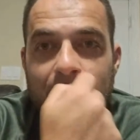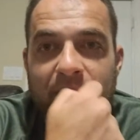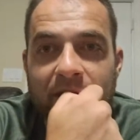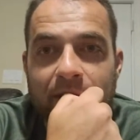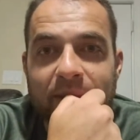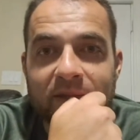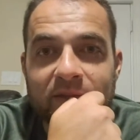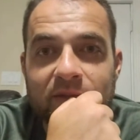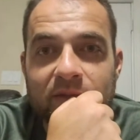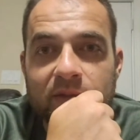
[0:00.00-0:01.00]

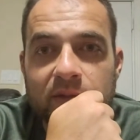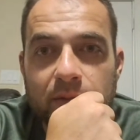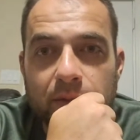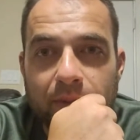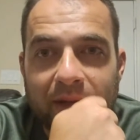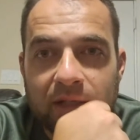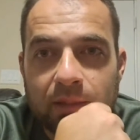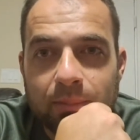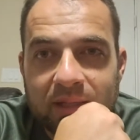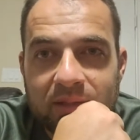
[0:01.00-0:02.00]
recommend
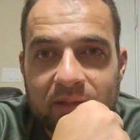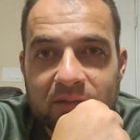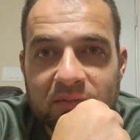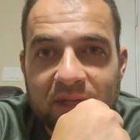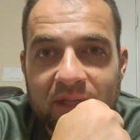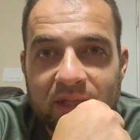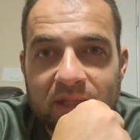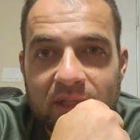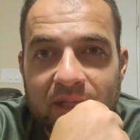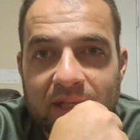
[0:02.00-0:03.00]
if any,
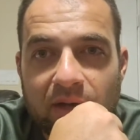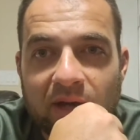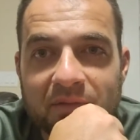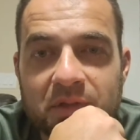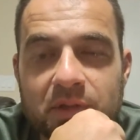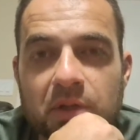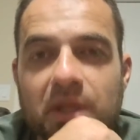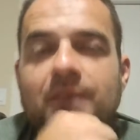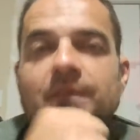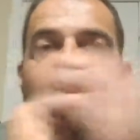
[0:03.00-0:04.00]
and how often?
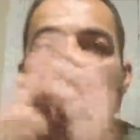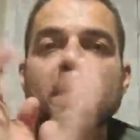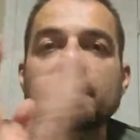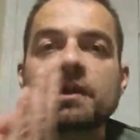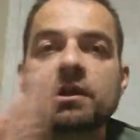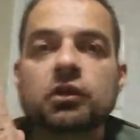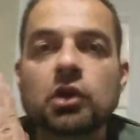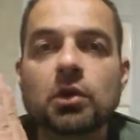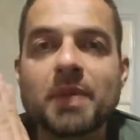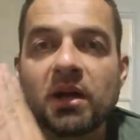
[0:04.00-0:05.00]
Okay.
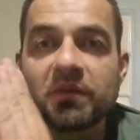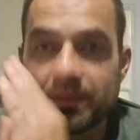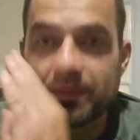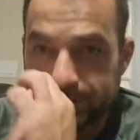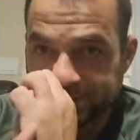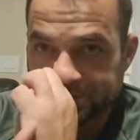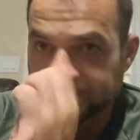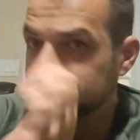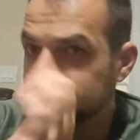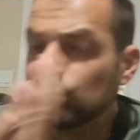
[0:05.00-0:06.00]
So, Melvin,
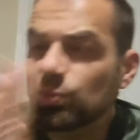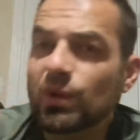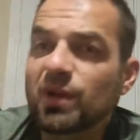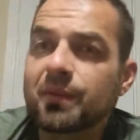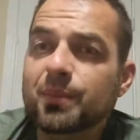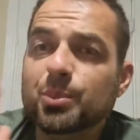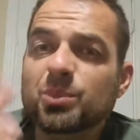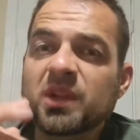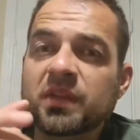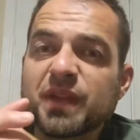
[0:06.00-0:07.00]

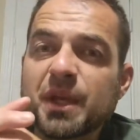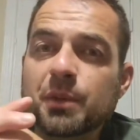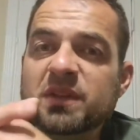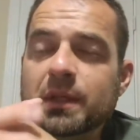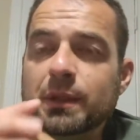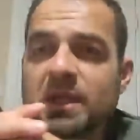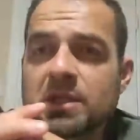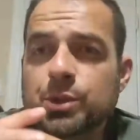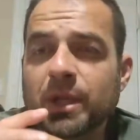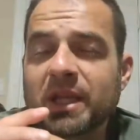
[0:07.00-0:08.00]
the thing with the elite
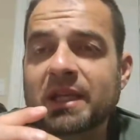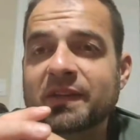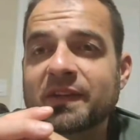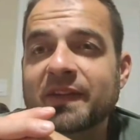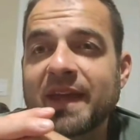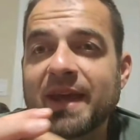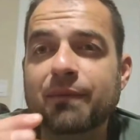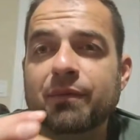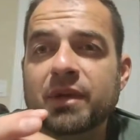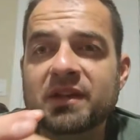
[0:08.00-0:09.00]
training is it's
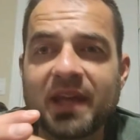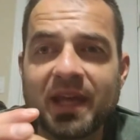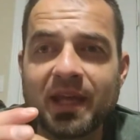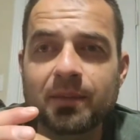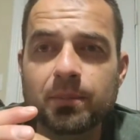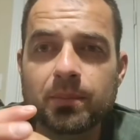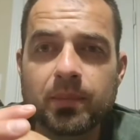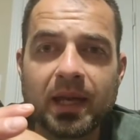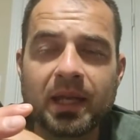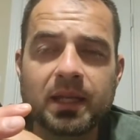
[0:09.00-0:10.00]
every day,
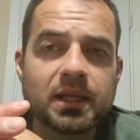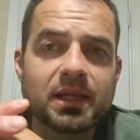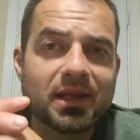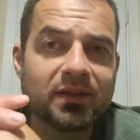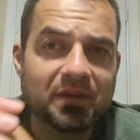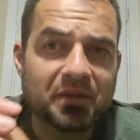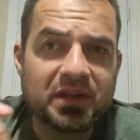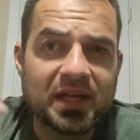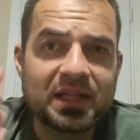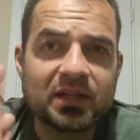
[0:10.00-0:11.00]
right? It's every
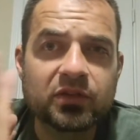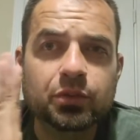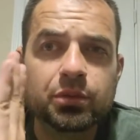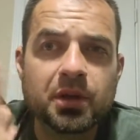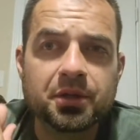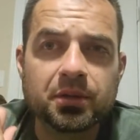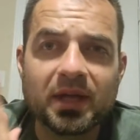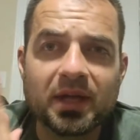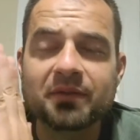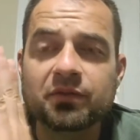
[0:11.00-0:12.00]
day and it's throughout your
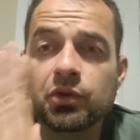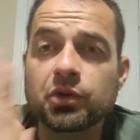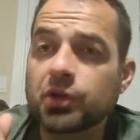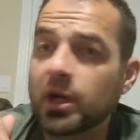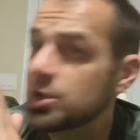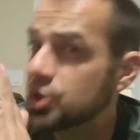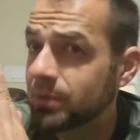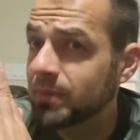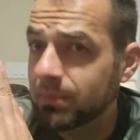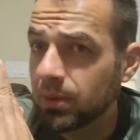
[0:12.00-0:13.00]
life. So the dog
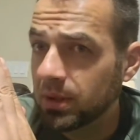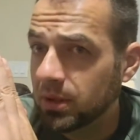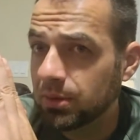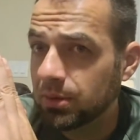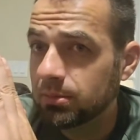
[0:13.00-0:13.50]
shouldn't be pulling you,